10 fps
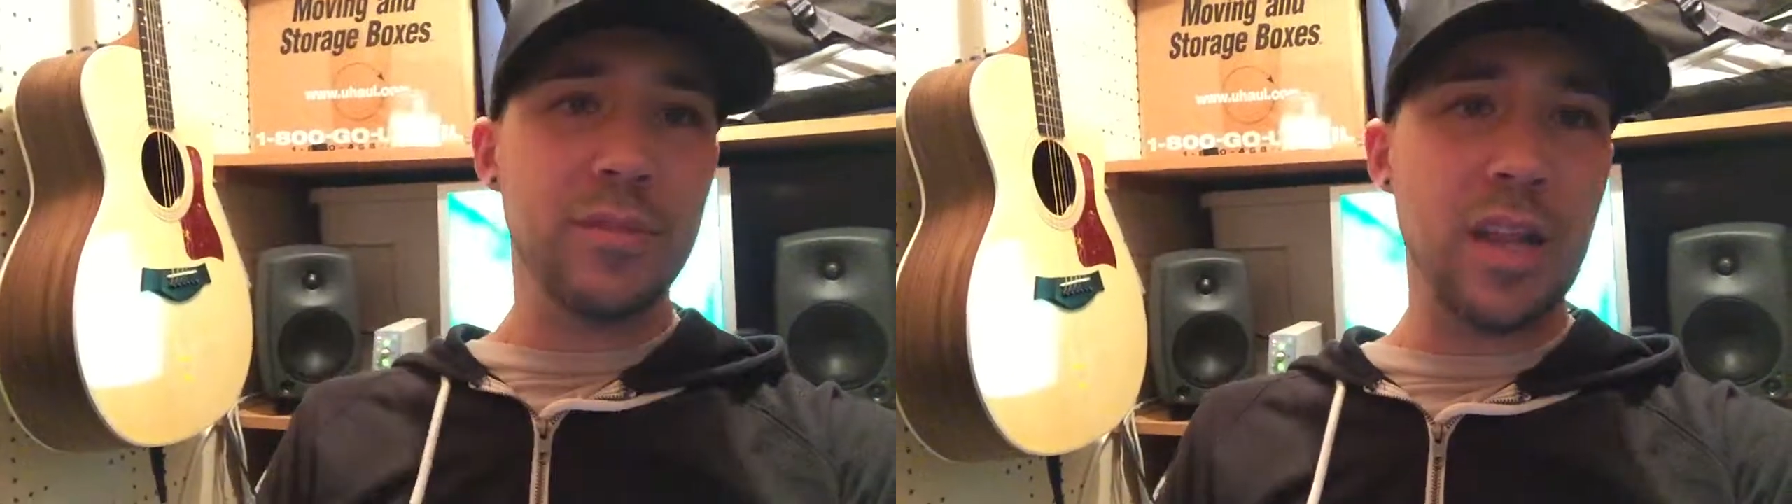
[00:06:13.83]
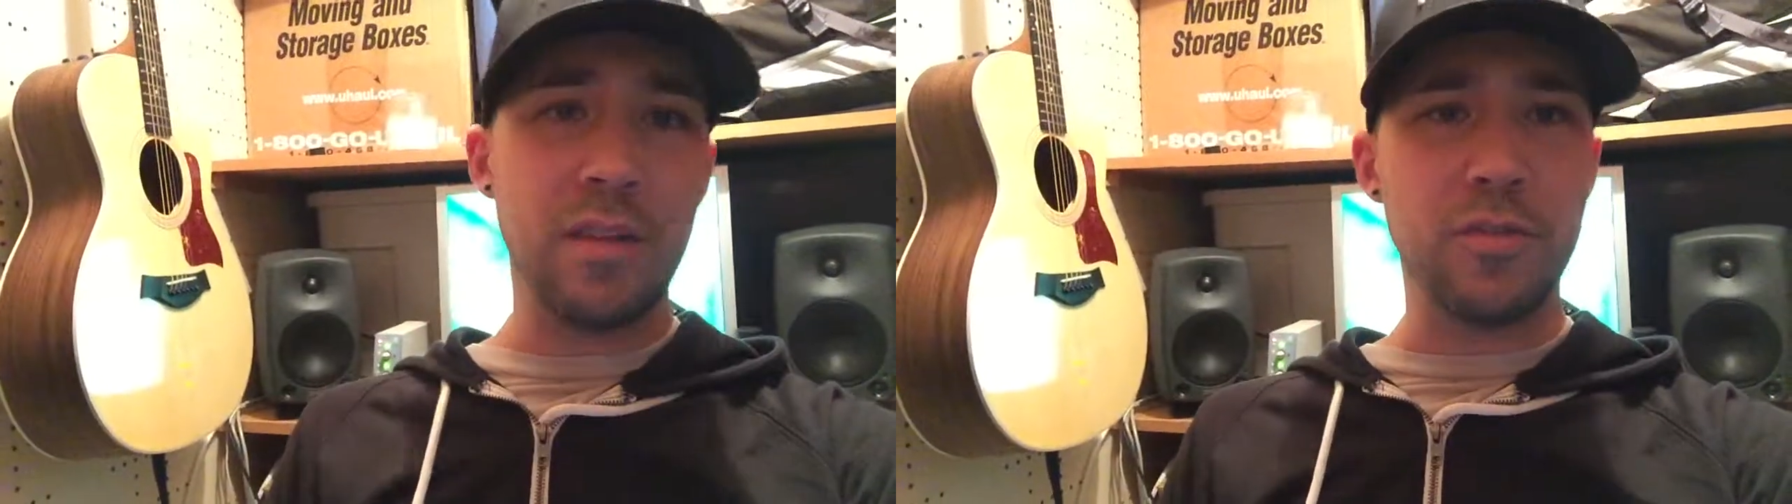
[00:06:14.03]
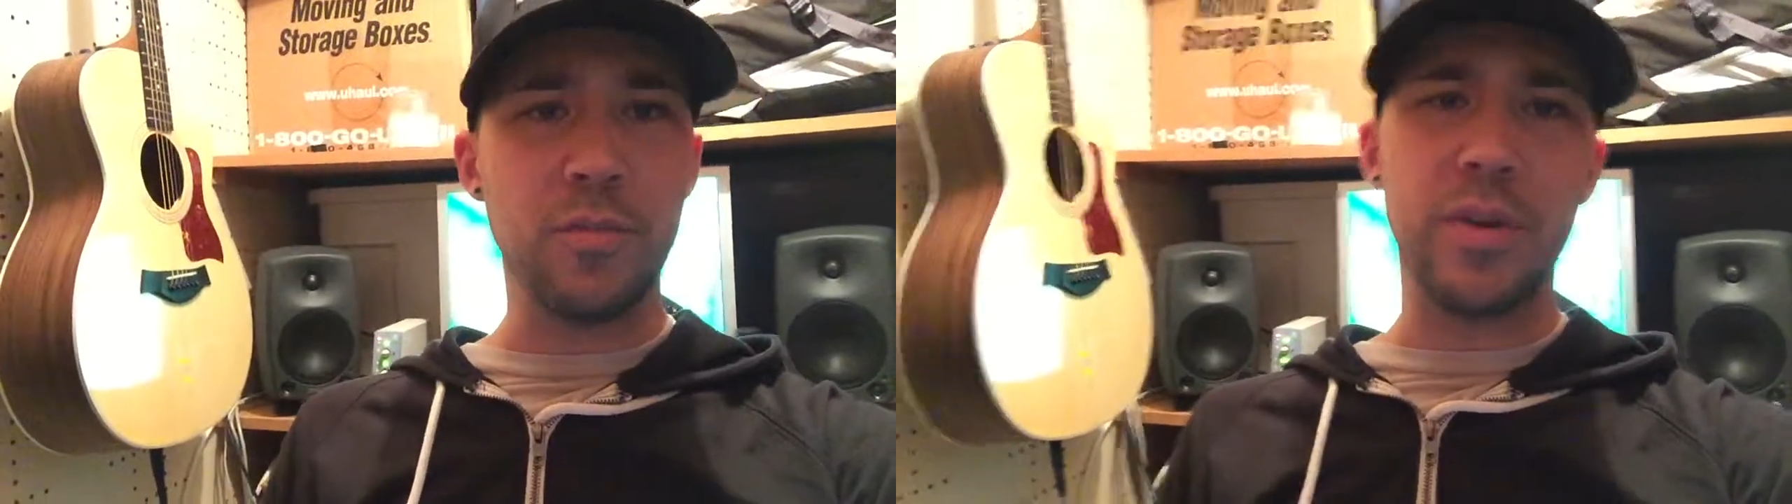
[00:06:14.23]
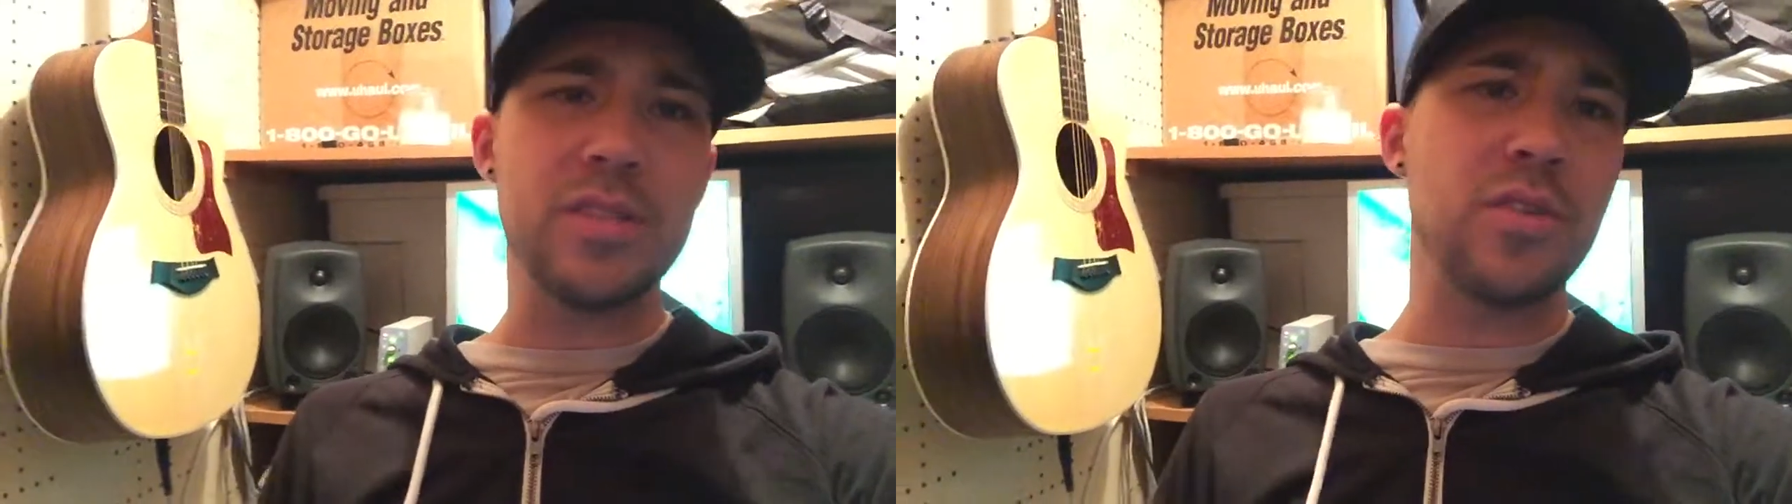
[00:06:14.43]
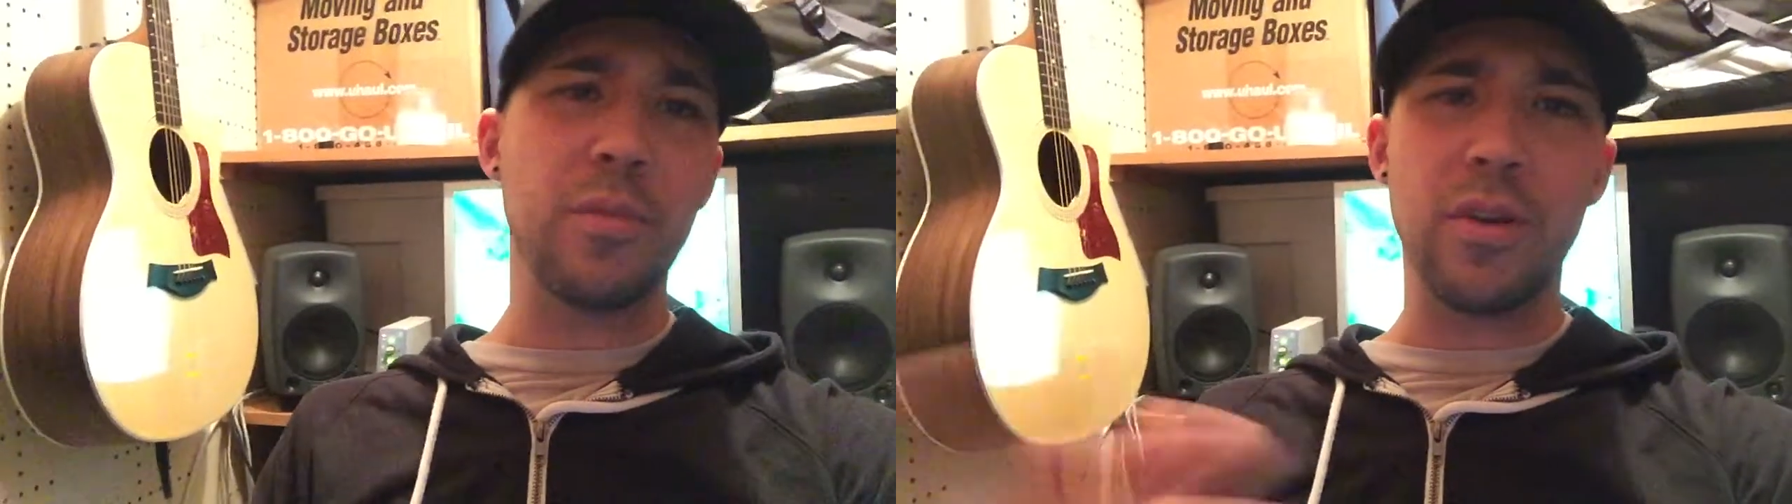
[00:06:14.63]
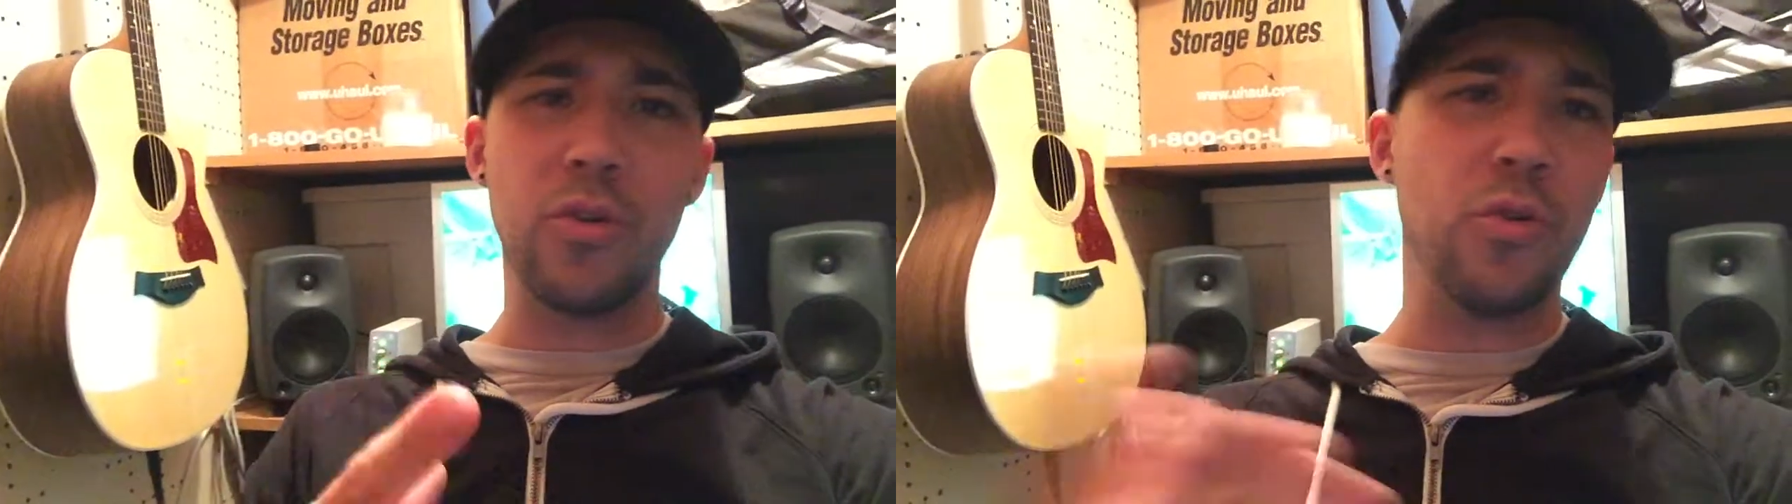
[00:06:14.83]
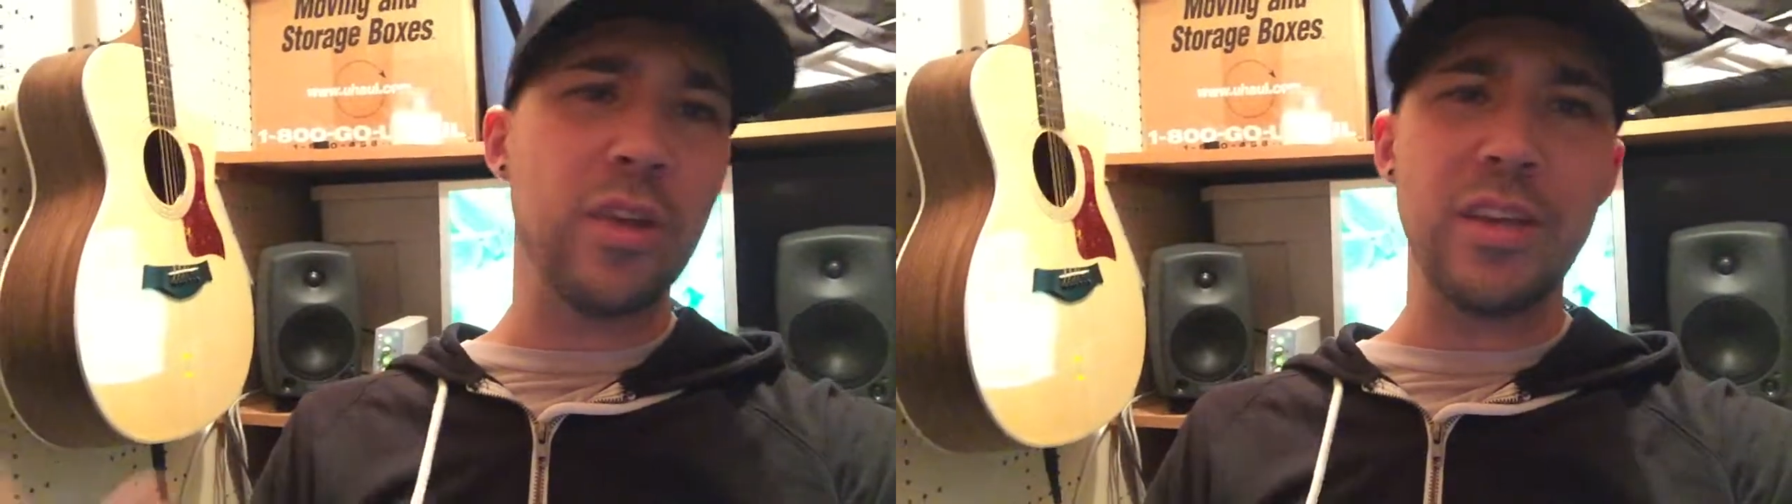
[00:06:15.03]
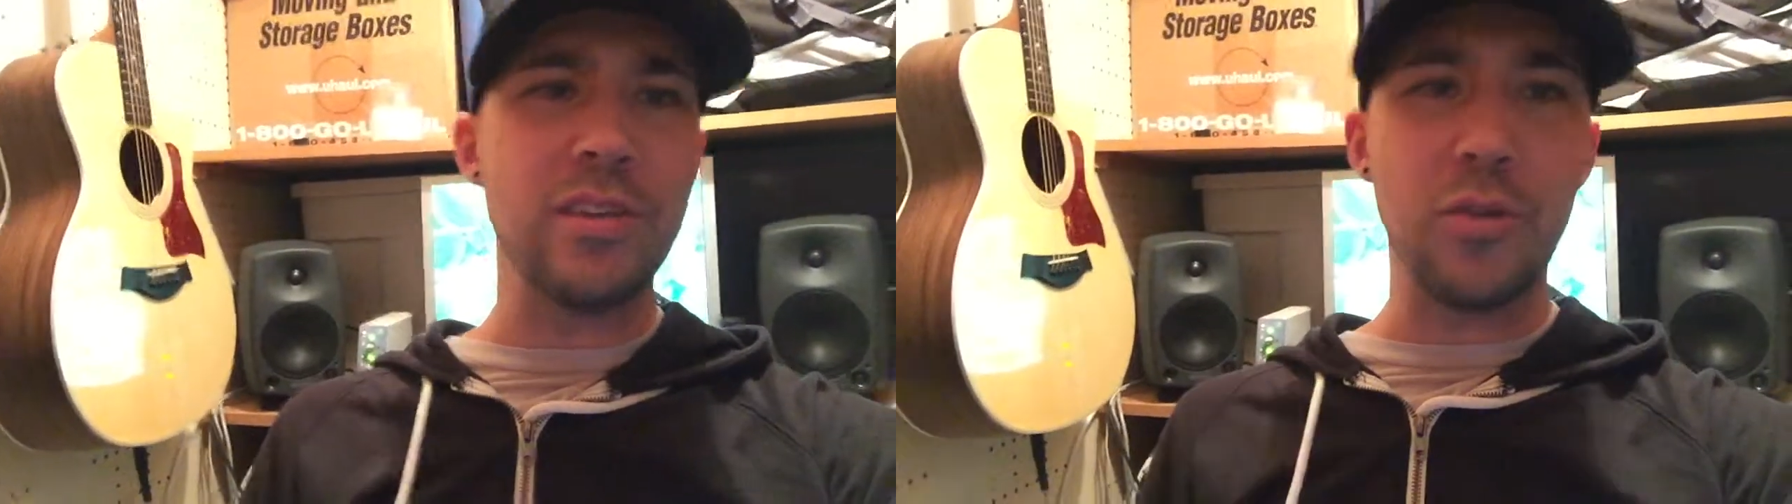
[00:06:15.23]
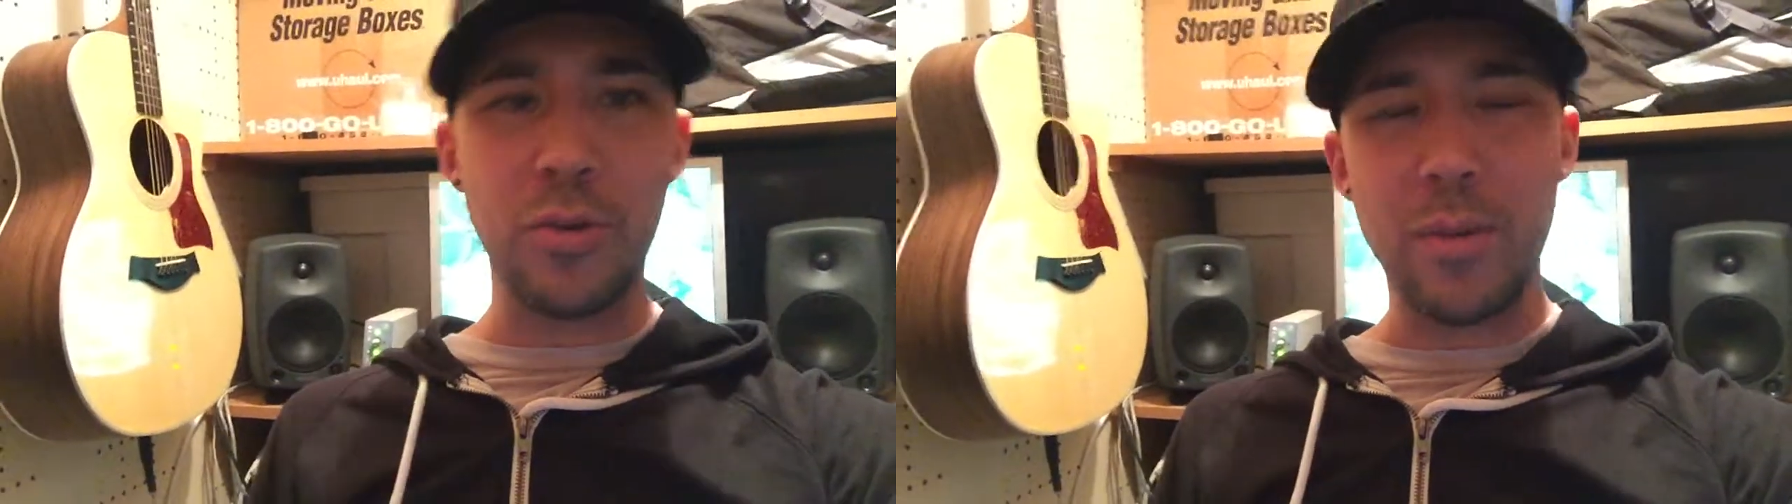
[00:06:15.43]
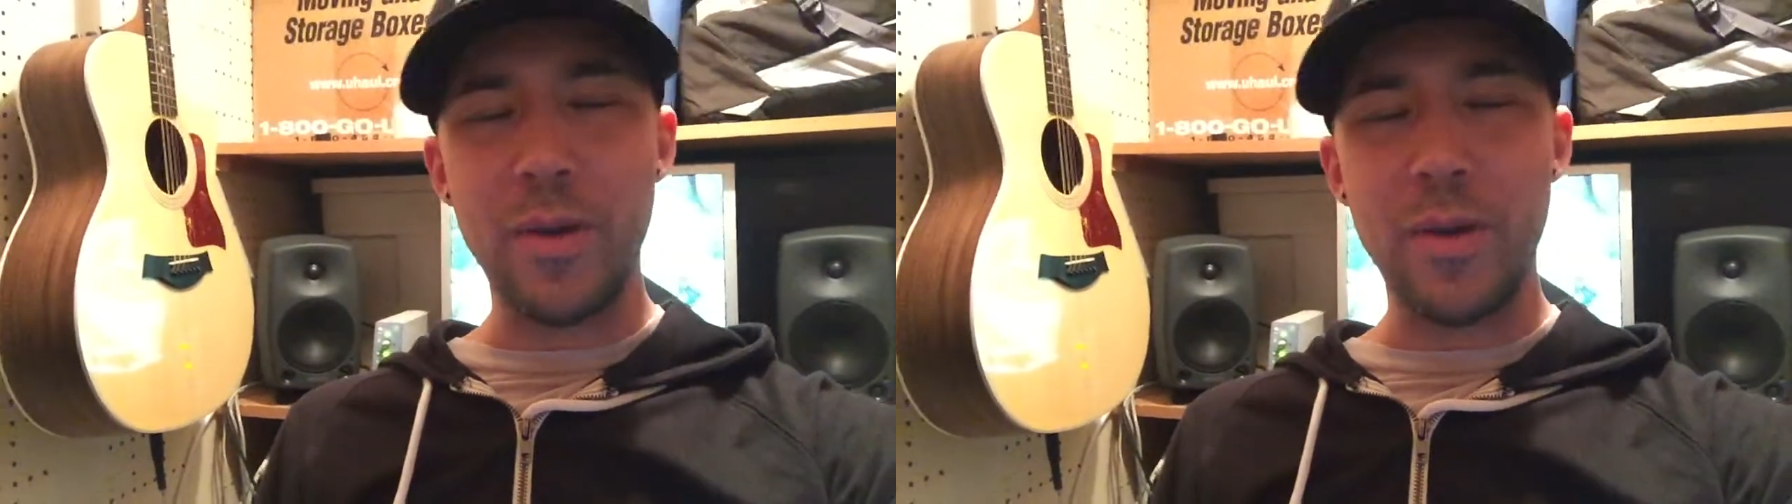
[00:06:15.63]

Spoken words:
I love football, so I'm going to correlate the two anyway.